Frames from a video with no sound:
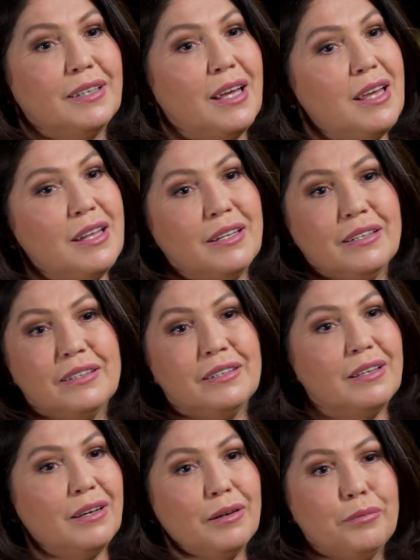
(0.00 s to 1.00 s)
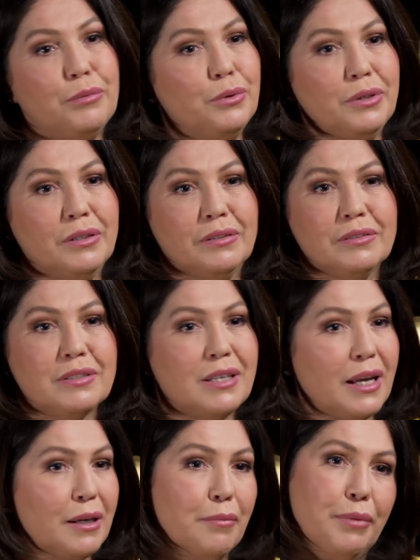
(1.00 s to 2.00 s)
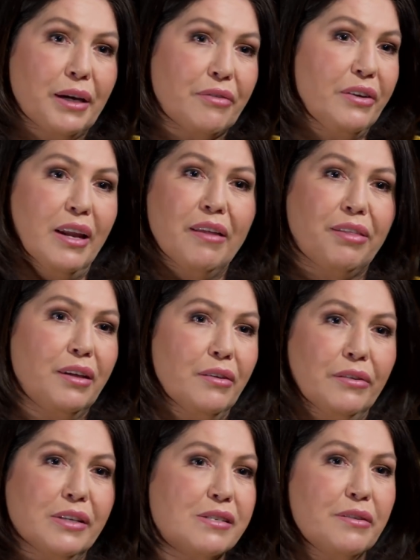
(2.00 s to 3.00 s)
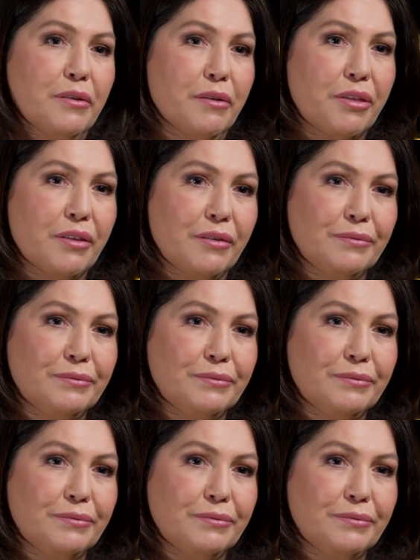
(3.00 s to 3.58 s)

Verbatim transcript: and I wouldn't take it back for nothing on this earth.